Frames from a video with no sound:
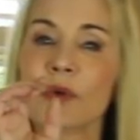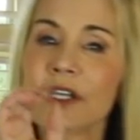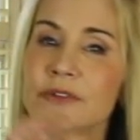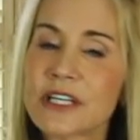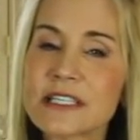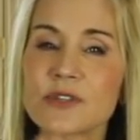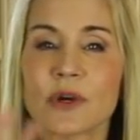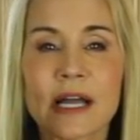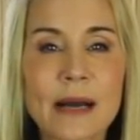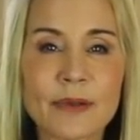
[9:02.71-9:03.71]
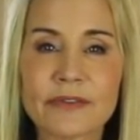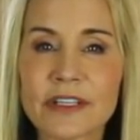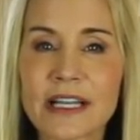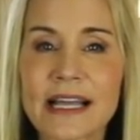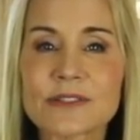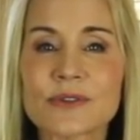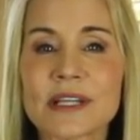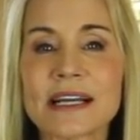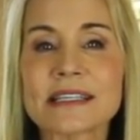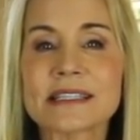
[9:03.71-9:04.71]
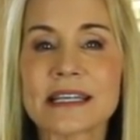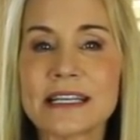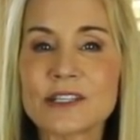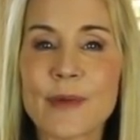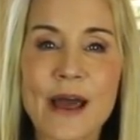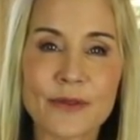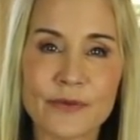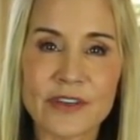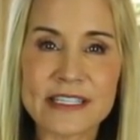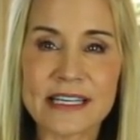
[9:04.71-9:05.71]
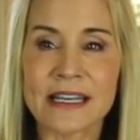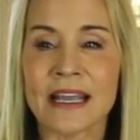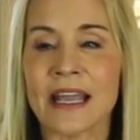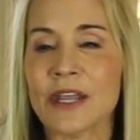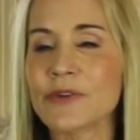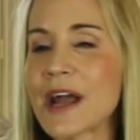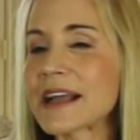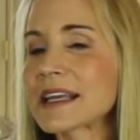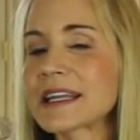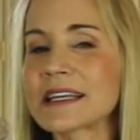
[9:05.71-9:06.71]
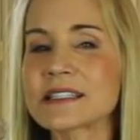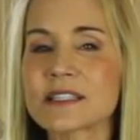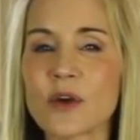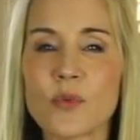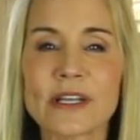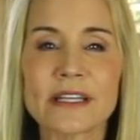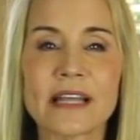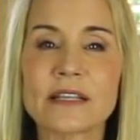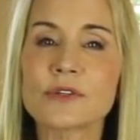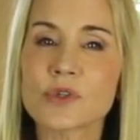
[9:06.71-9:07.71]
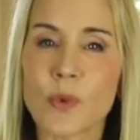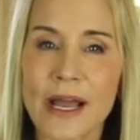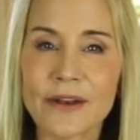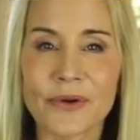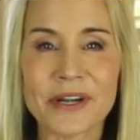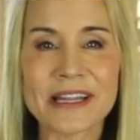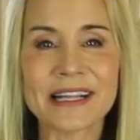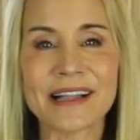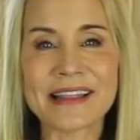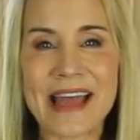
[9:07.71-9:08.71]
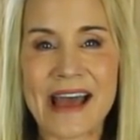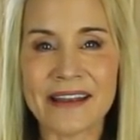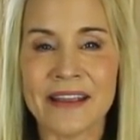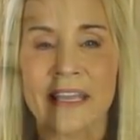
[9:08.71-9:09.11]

when you just do a couple of little exercises at each bathroom visit, you're not going to get so winded that you sweat or anything like that.